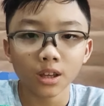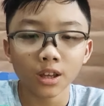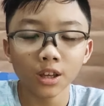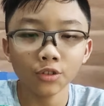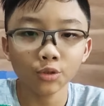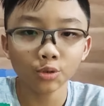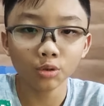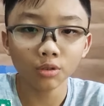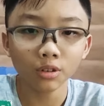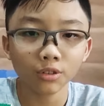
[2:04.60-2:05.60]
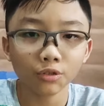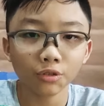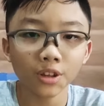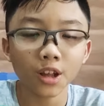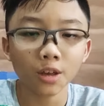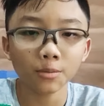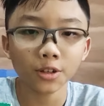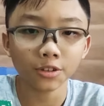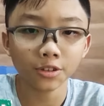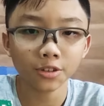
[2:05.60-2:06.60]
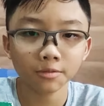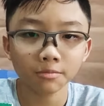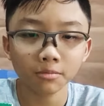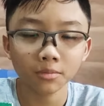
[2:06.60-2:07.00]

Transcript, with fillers: He drew a three diamonds,